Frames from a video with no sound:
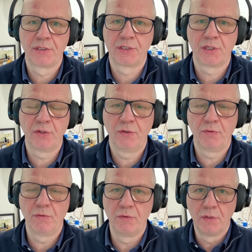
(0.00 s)
to
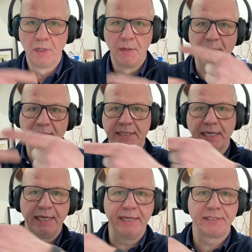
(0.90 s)

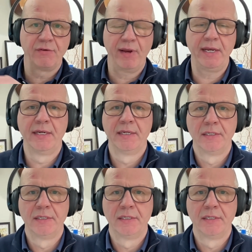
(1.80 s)
basically iterate.